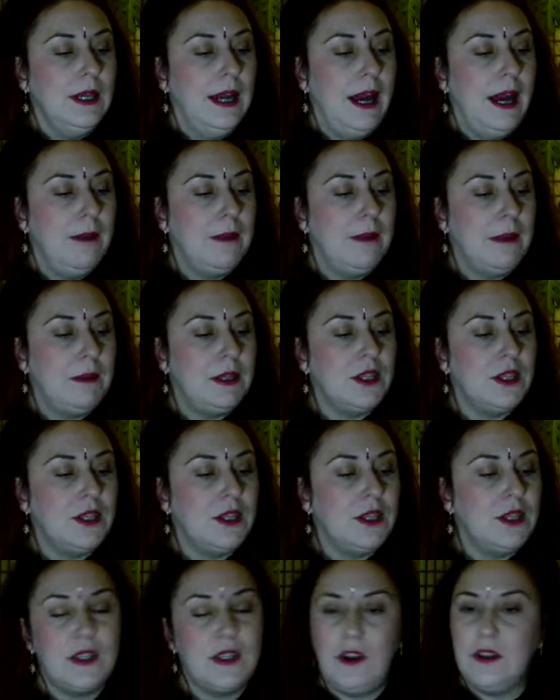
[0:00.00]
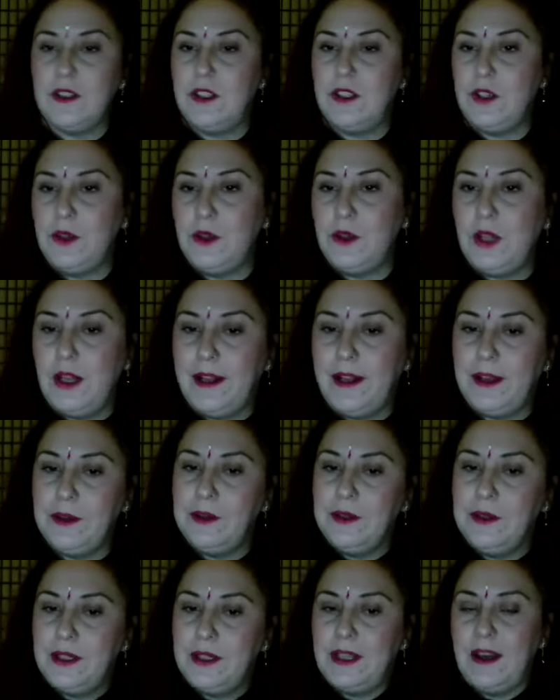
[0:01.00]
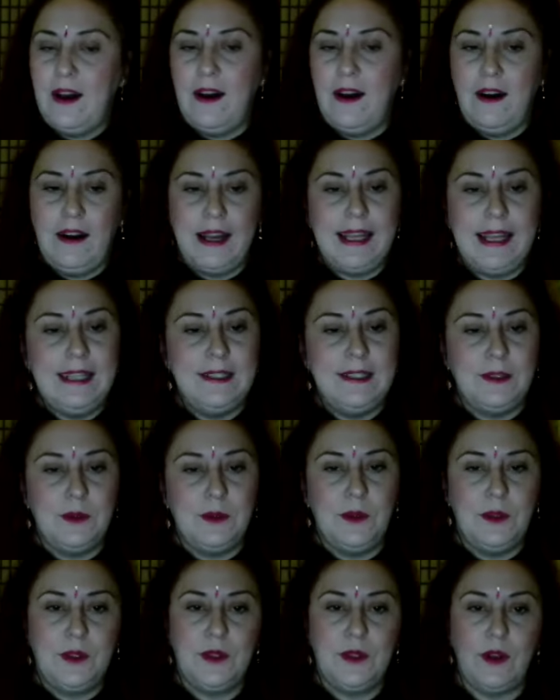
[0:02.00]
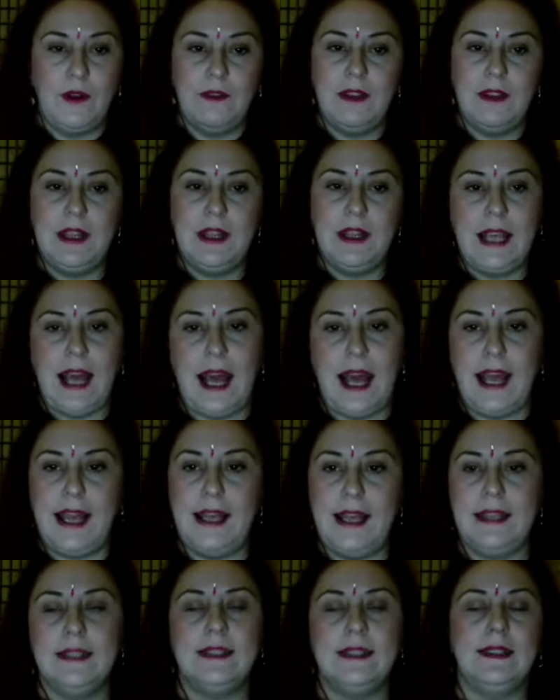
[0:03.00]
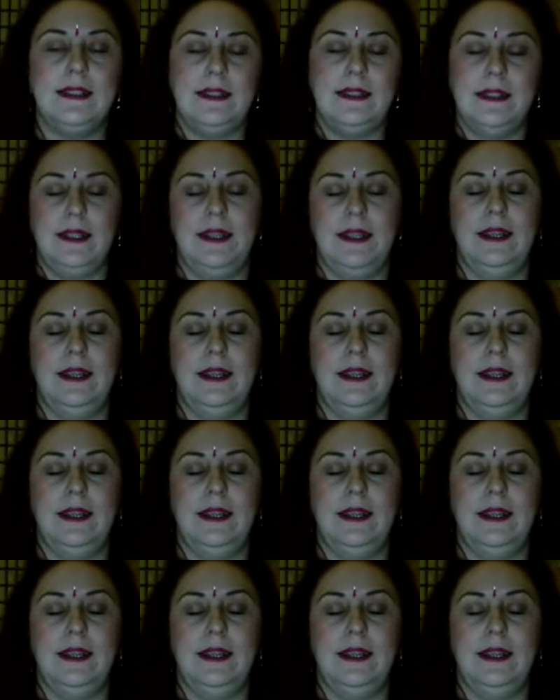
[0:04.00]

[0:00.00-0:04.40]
And maybe just start to close the eyes or soften the gaze.